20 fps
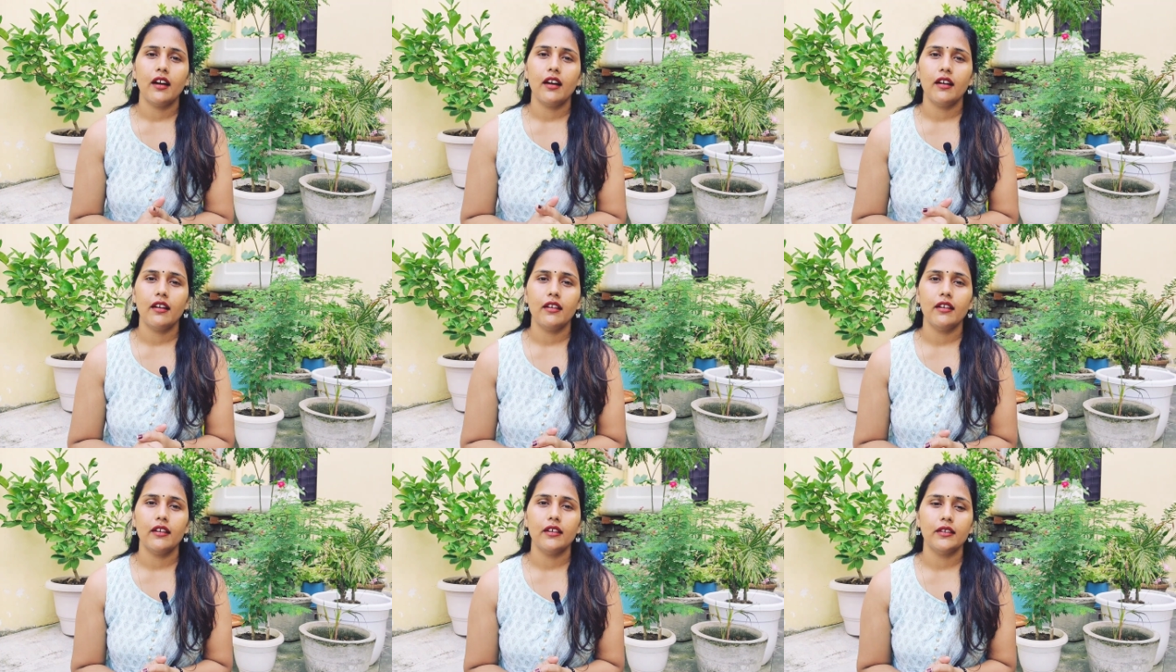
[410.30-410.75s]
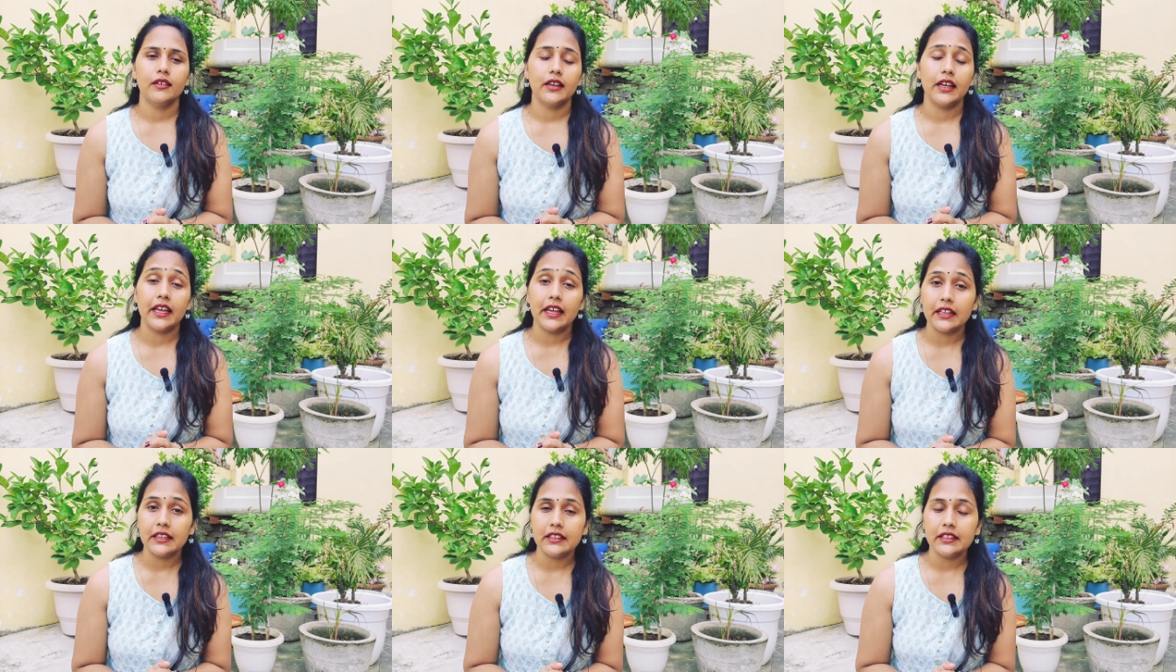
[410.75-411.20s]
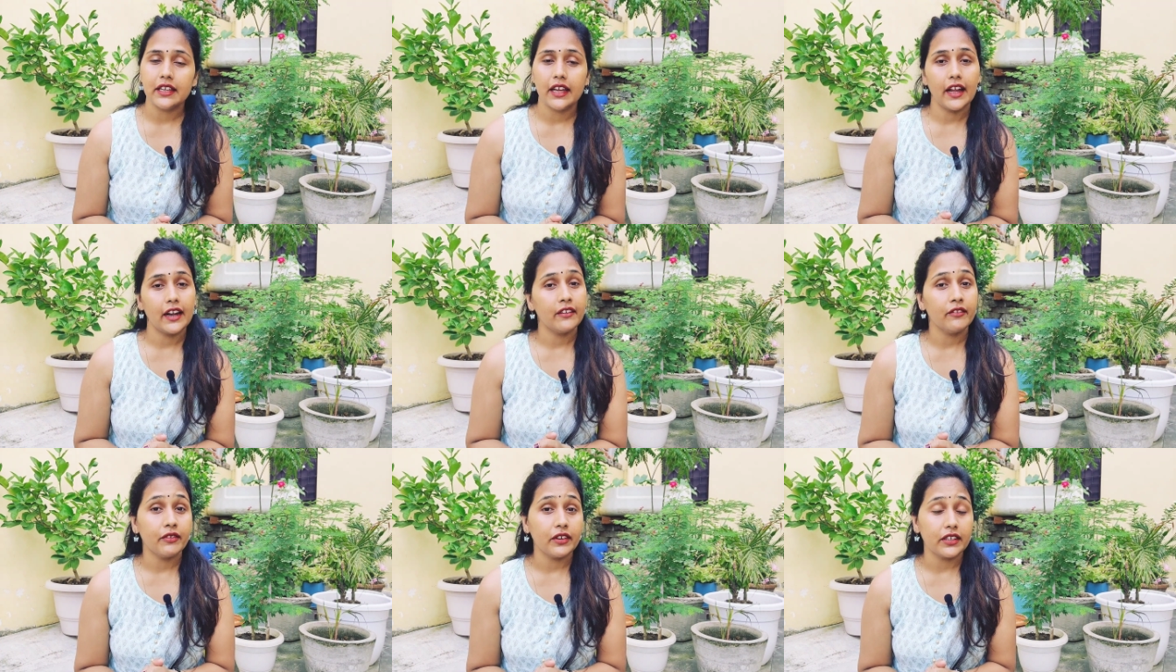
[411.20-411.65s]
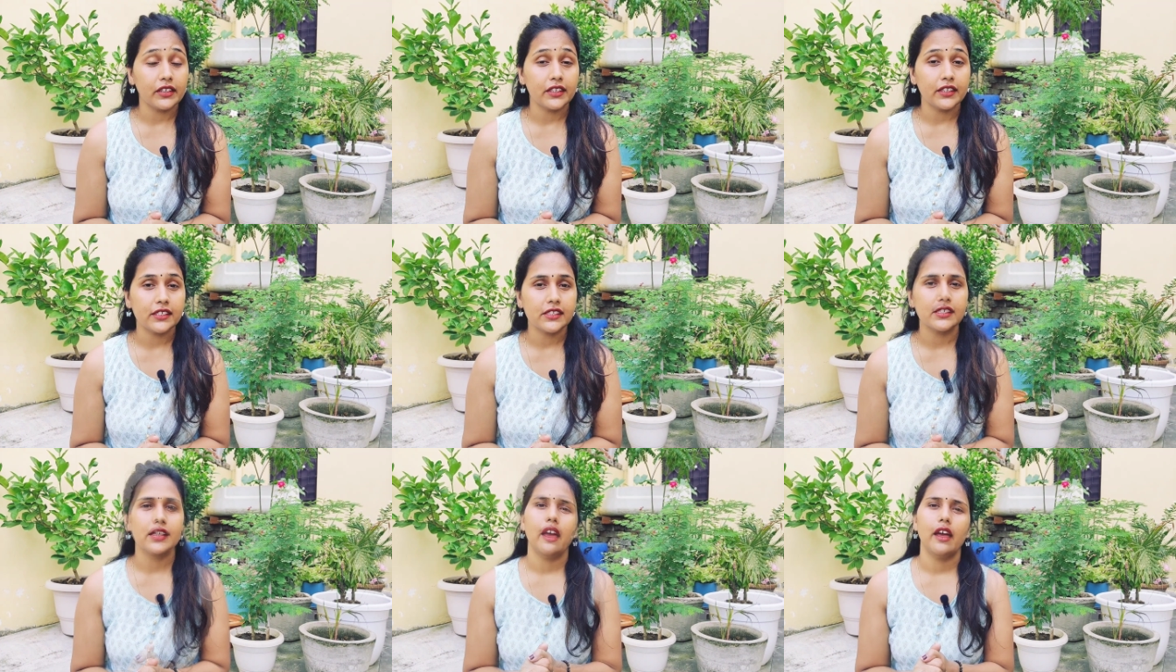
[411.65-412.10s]
Uh, health and
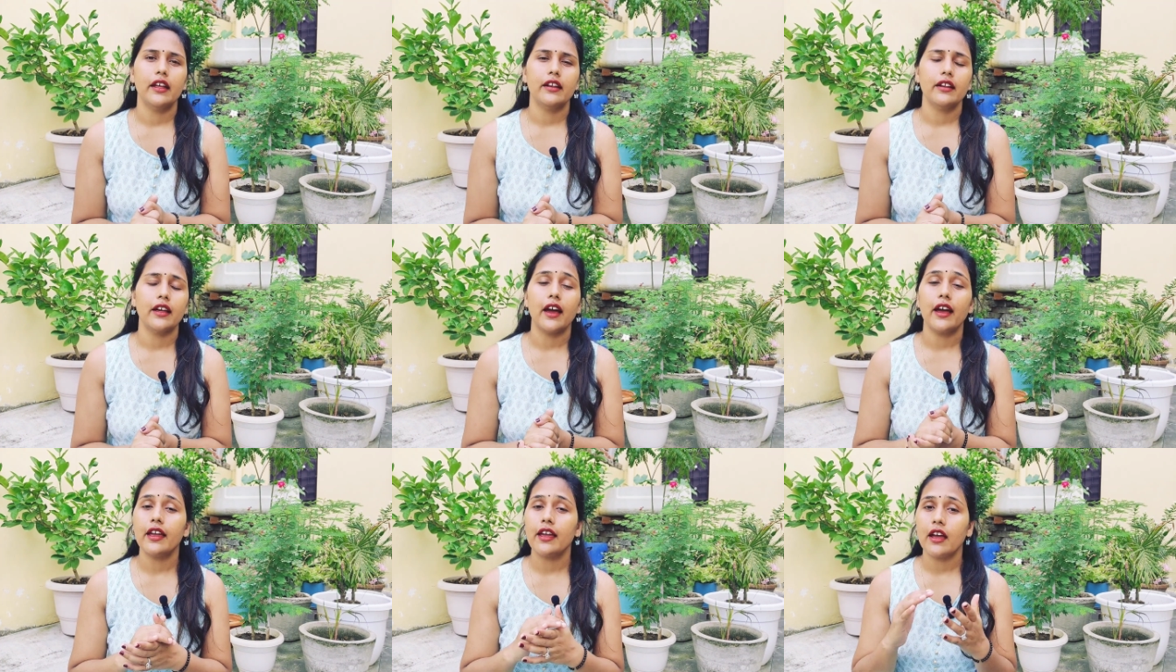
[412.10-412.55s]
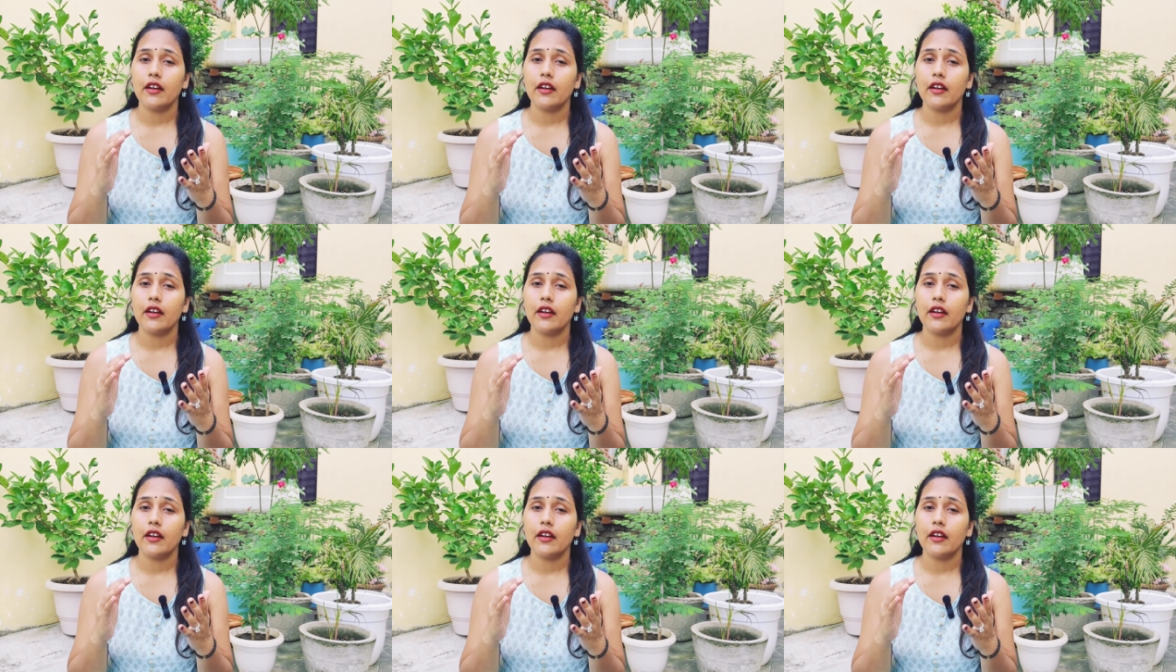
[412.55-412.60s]
fitness, and I